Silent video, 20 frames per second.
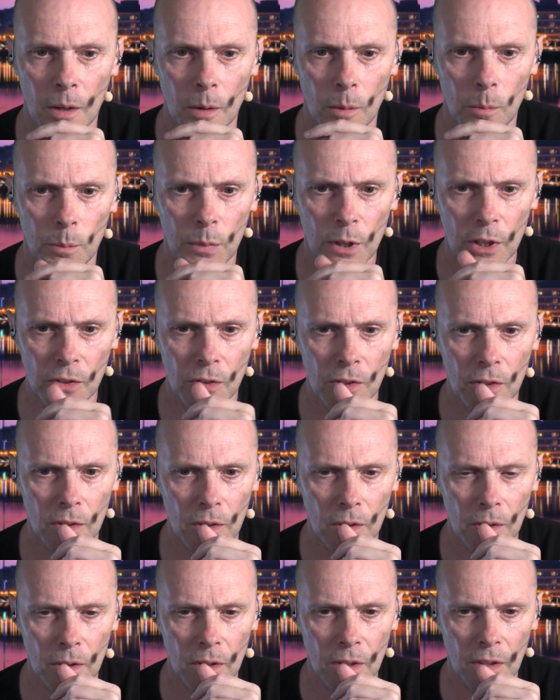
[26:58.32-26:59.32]
But
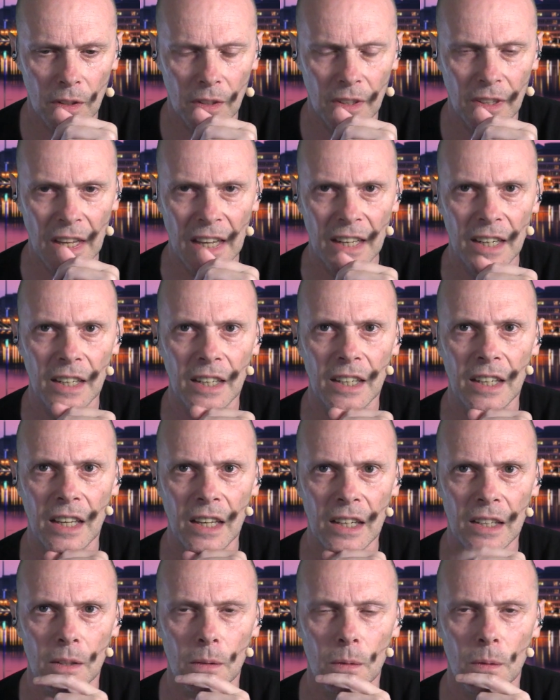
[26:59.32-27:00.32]
then and
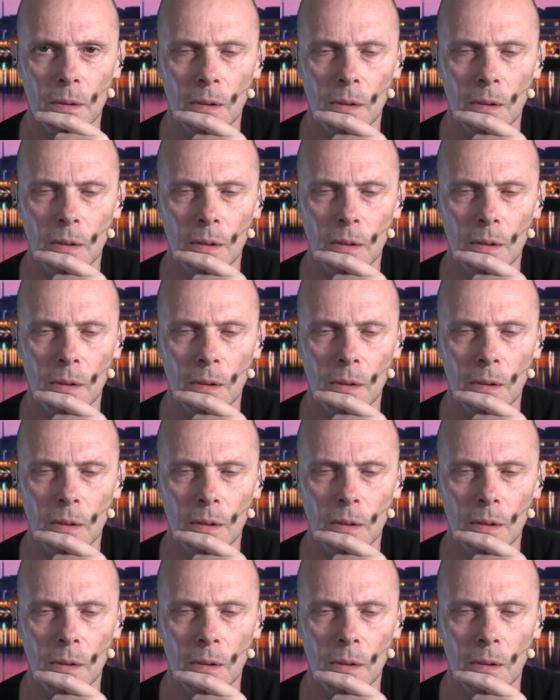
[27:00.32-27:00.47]
again,